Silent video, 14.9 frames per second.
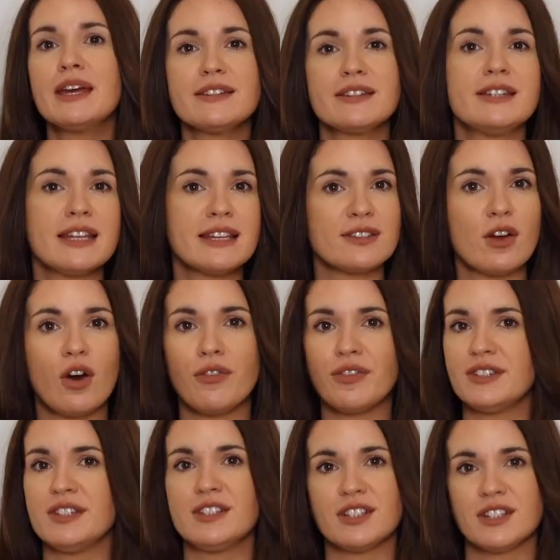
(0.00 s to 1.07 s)
So this
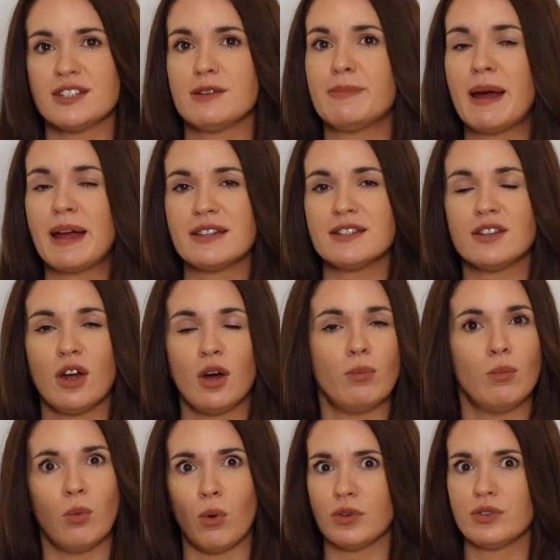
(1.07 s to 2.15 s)
obviously just depends
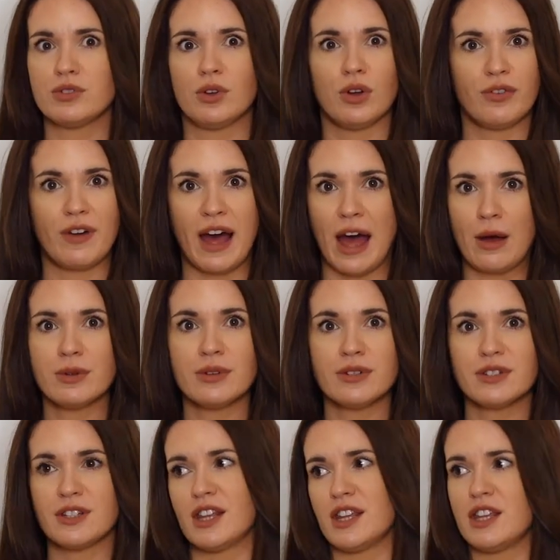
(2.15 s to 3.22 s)
on what sort of
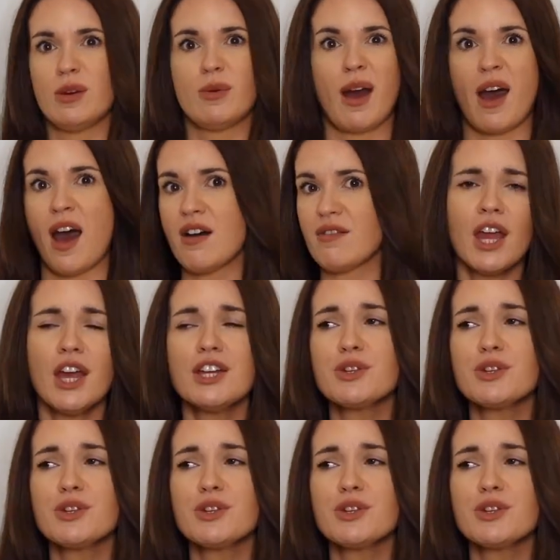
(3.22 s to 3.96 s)
house that you have.